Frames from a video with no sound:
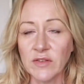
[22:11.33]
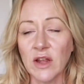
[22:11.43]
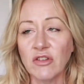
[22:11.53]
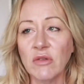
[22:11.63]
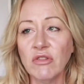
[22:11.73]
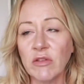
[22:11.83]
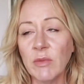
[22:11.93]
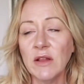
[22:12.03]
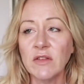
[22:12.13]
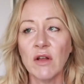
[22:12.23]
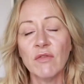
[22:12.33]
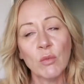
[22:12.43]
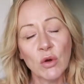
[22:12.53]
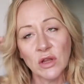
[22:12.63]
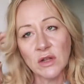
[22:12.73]
And I don't just mean sort of the
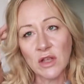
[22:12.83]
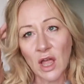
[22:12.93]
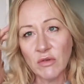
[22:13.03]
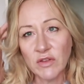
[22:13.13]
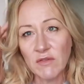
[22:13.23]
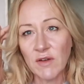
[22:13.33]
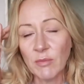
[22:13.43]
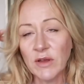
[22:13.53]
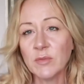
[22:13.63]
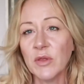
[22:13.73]
woolen coating fabrics,